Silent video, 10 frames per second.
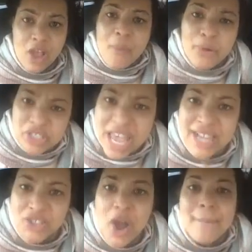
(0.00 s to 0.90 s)

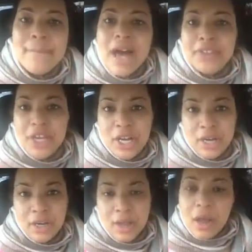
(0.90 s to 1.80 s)
Protect your
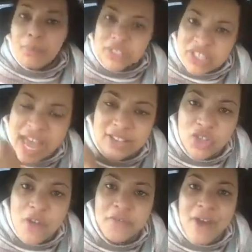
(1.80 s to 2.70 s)
mother. Protect
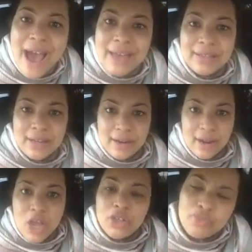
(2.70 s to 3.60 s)
your father.
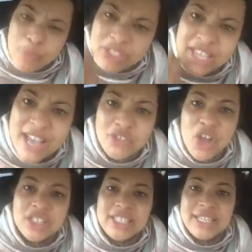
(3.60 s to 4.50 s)
Protect
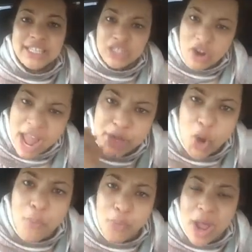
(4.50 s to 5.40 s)
your sister and
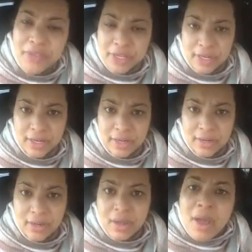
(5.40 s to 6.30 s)
your brother.
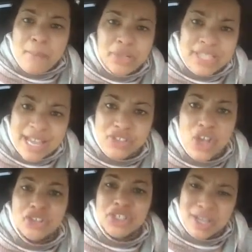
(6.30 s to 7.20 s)
Protect
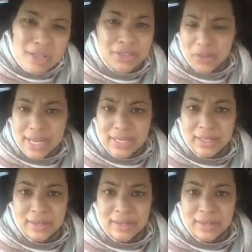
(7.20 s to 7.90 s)
your children.